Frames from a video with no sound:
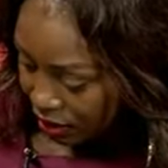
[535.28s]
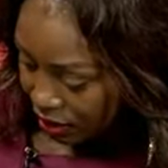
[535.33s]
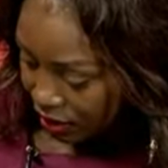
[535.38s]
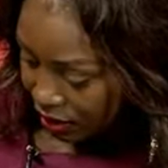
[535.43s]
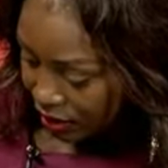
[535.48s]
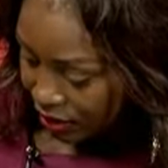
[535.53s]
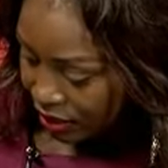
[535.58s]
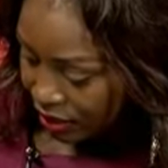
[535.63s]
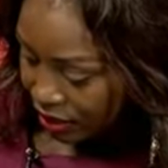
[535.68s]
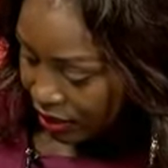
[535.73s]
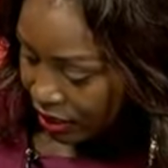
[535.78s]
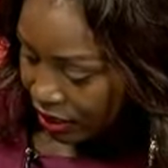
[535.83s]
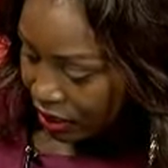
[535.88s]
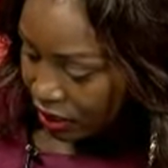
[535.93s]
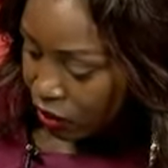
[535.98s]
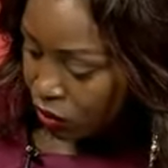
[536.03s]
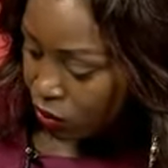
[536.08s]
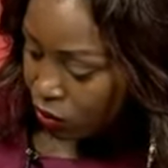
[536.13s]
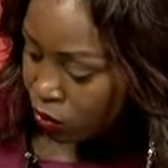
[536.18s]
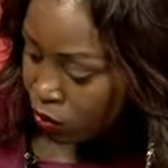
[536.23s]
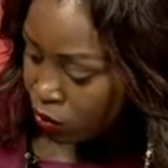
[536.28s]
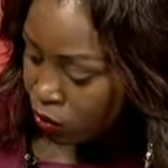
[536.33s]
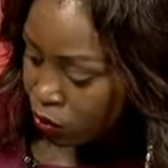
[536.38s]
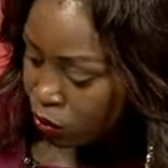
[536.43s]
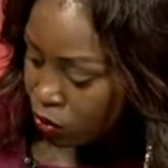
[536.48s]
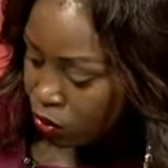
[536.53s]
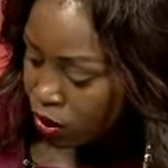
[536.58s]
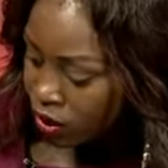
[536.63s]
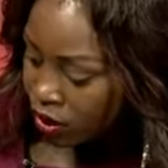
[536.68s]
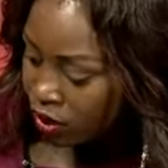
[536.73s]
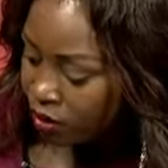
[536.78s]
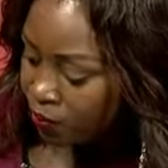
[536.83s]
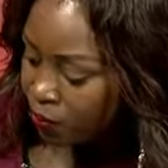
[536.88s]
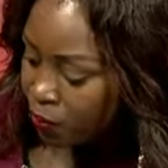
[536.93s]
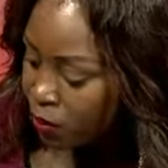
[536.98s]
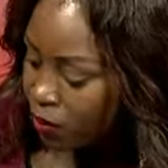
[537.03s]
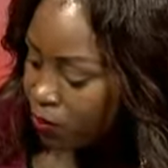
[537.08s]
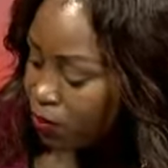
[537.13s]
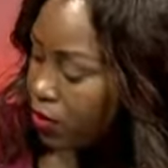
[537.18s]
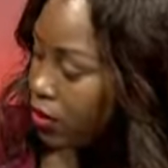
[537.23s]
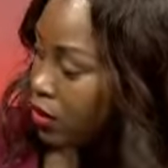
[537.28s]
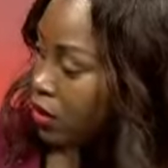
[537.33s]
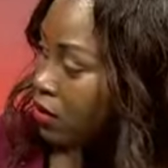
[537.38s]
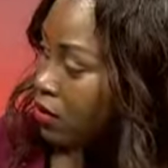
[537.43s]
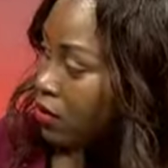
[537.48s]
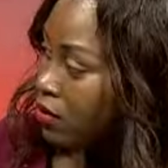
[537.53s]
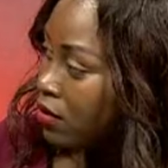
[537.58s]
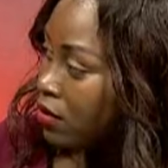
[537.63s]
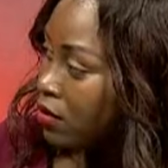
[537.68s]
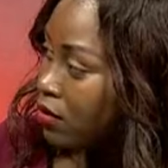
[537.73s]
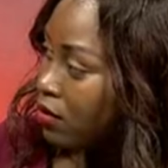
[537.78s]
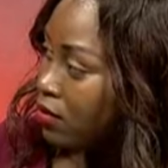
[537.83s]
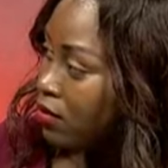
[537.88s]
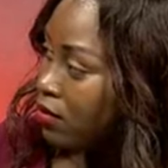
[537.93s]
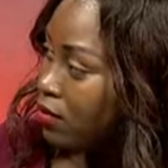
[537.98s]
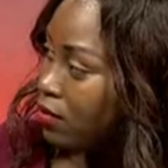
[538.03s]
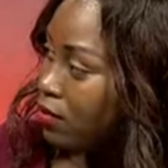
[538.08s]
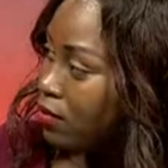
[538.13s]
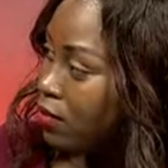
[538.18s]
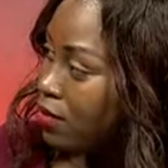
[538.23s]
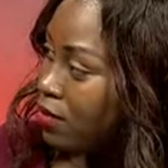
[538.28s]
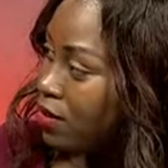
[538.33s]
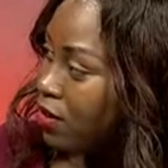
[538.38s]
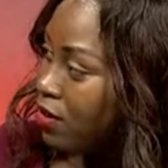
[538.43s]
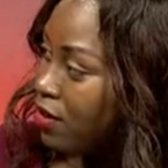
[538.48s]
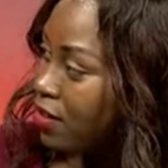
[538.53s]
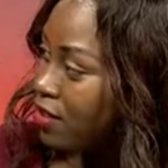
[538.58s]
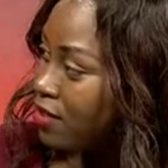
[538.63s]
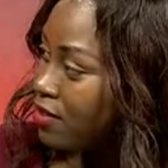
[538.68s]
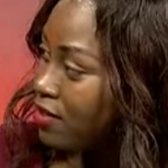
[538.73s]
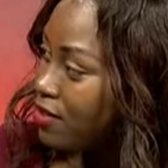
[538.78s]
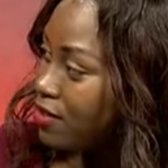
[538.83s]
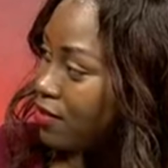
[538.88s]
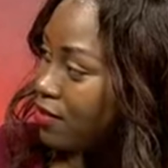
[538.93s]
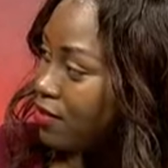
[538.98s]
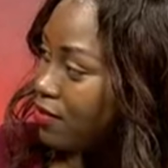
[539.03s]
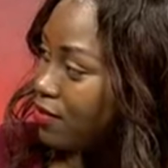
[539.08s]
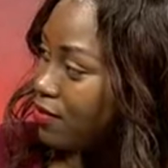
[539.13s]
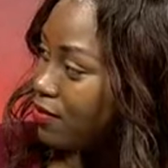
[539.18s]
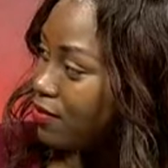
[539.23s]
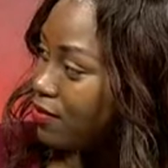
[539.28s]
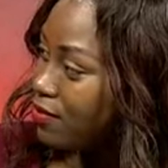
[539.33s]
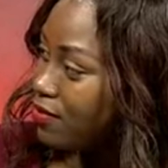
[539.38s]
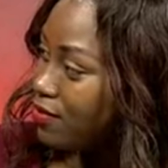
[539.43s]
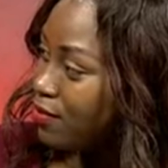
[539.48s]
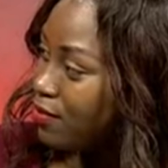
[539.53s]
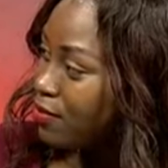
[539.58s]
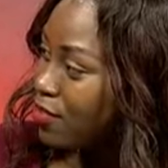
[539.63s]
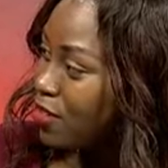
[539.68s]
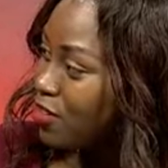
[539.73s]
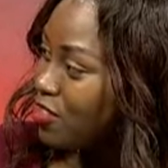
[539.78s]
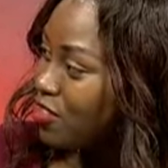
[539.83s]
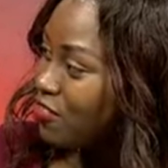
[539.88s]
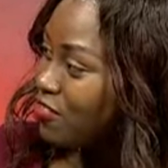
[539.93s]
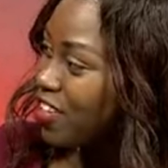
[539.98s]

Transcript: Indeed. Who are probably who is our guest? Who's our chief